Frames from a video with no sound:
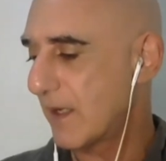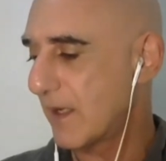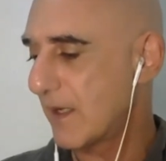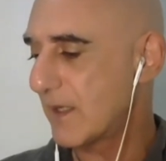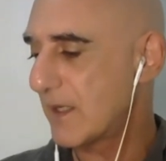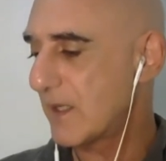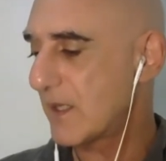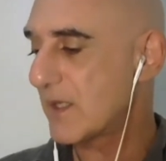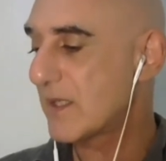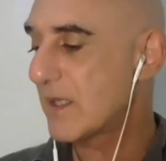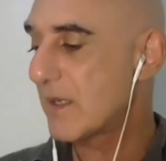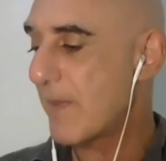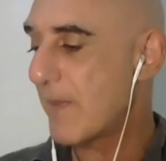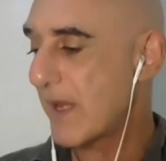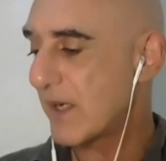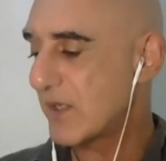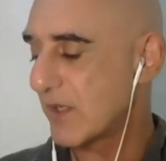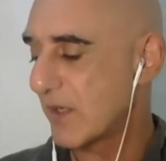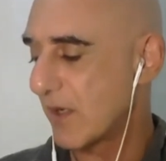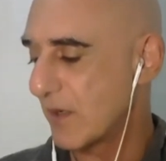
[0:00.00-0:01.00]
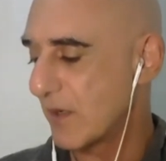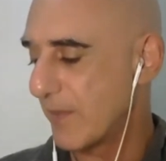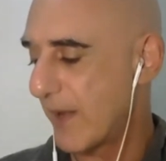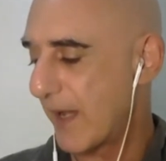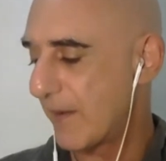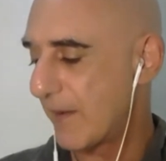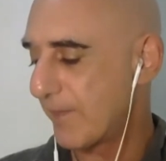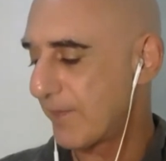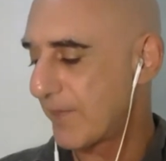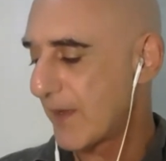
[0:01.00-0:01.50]
It's just a metronome
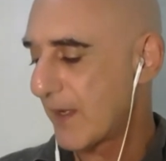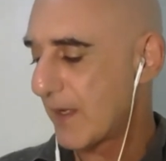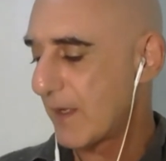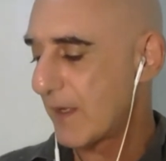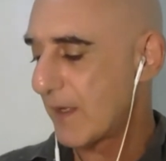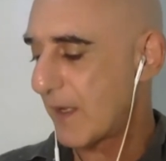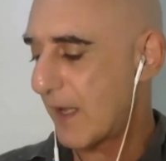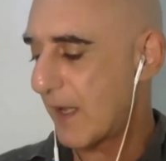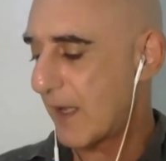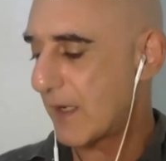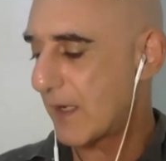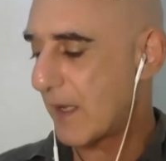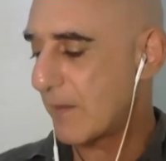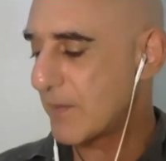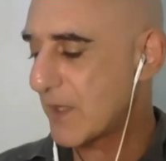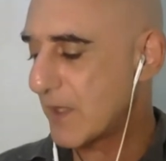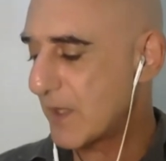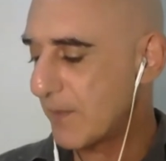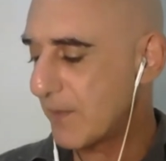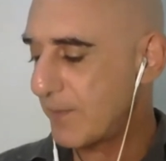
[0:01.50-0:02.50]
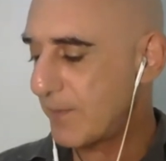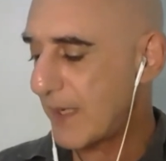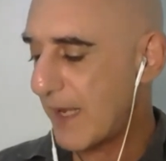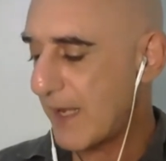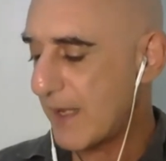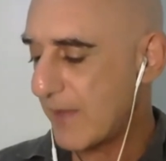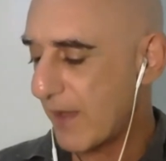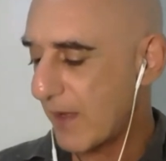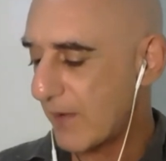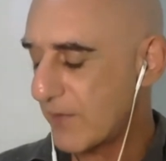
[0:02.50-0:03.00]
app, and I'm going to
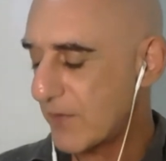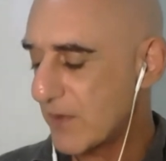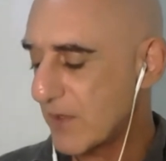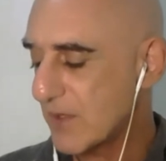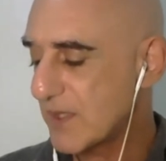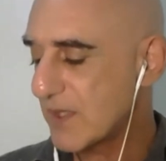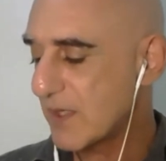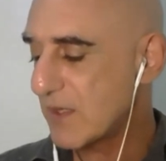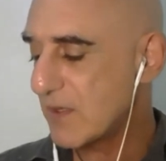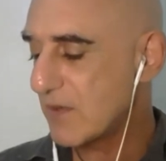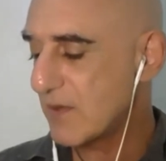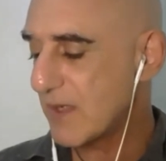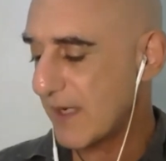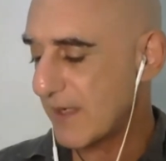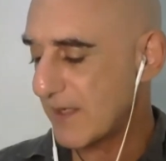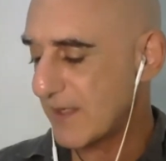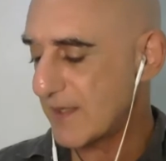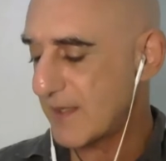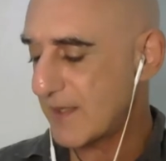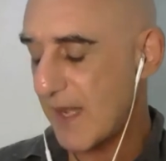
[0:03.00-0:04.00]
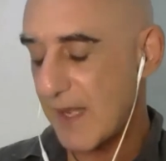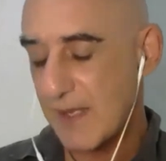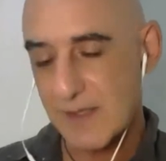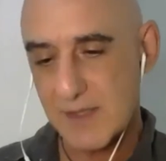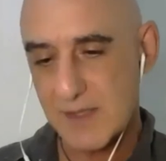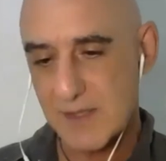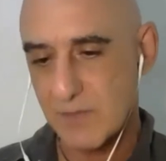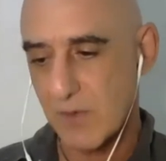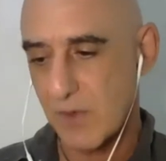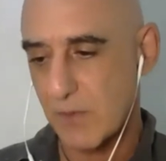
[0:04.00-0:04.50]
play that for you so you get a
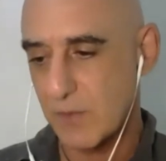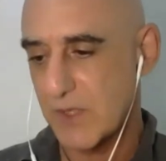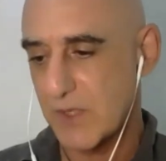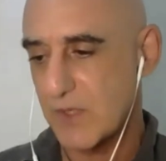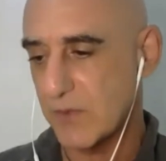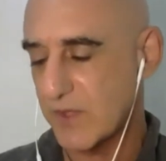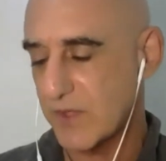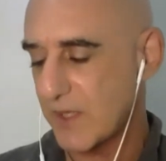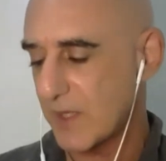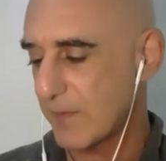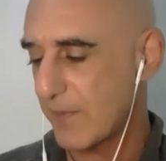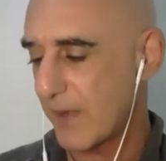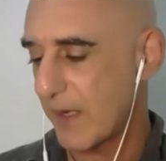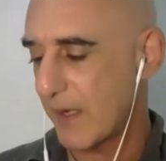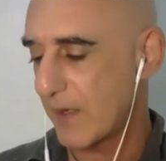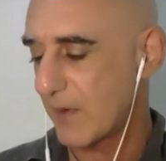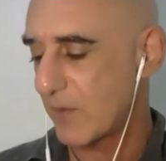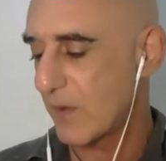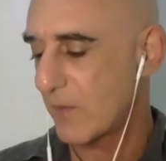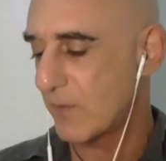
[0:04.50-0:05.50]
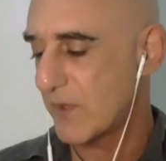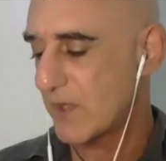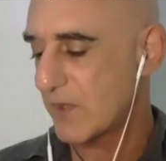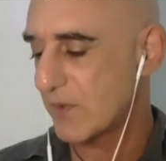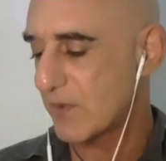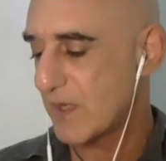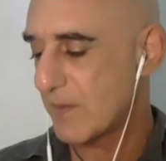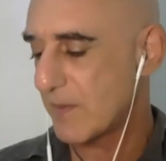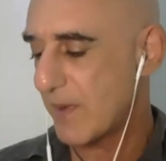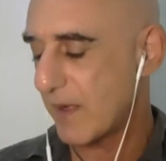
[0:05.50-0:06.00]
sense of what we're talking about when we
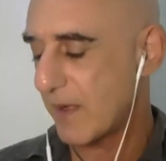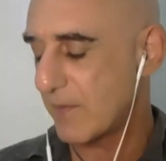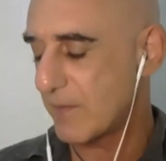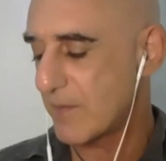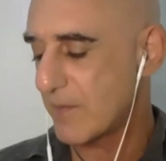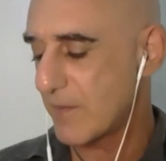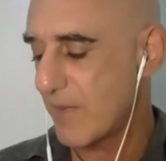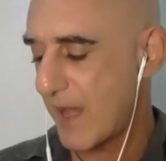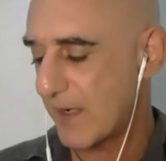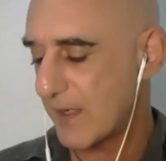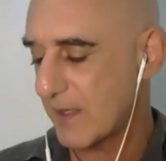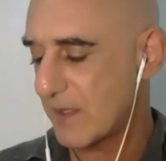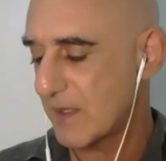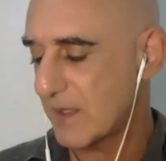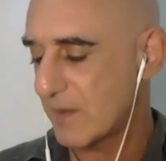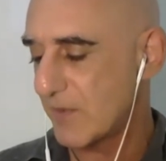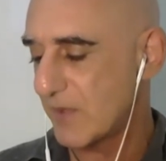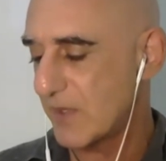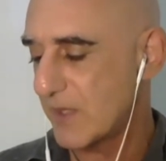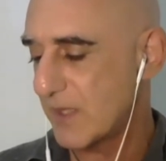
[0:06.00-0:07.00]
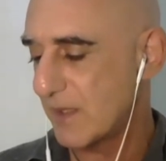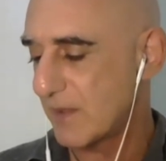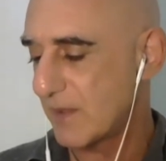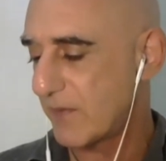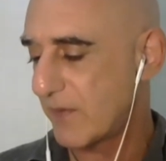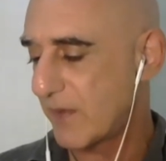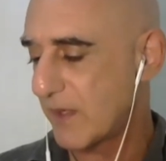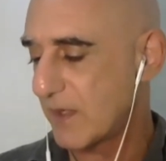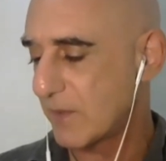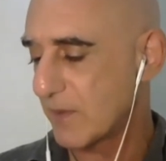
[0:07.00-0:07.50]
talk about Manneka's meridian
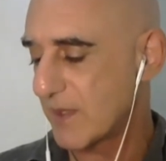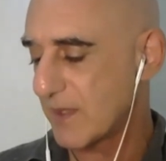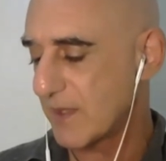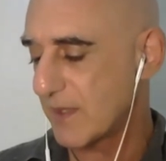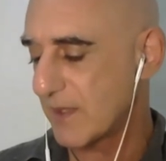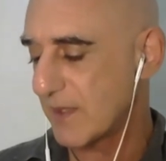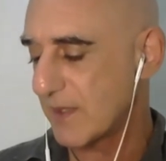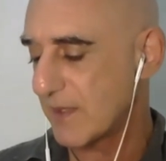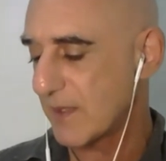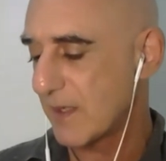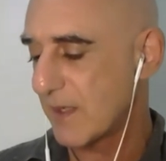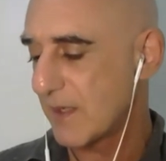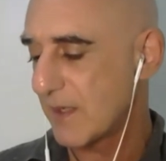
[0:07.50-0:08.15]
frequencies.